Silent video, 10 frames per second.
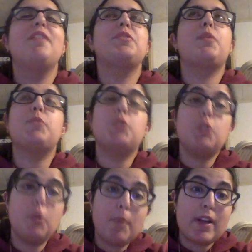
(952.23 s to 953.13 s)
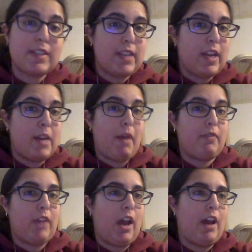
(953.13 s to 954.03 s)
so I'm super excited
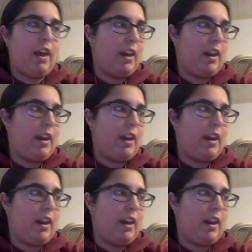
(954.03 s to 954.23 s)
about that,